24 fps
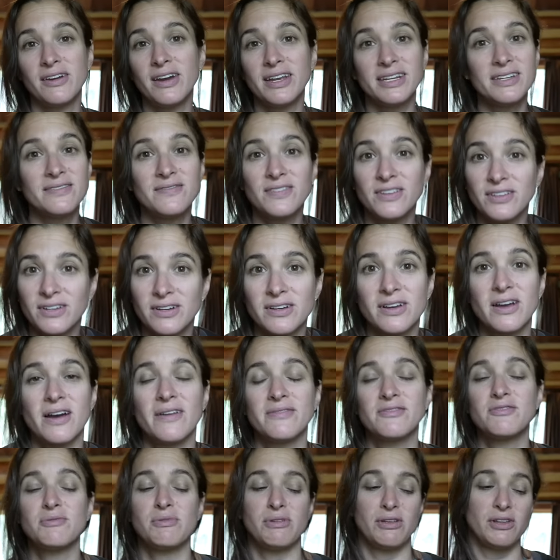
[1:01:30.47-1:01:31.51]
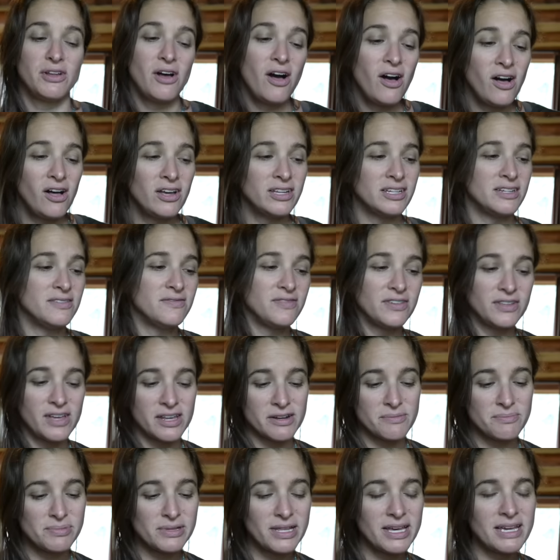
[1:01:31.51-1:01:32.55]
I didn't feel uncomfortable at all. I didn't feel out
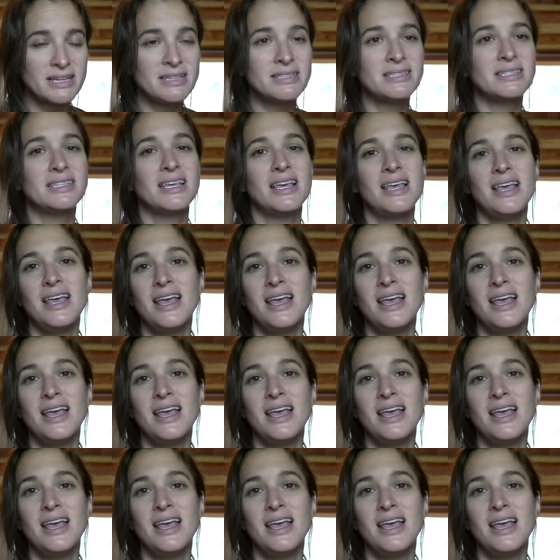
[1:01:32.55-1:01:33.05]
of place.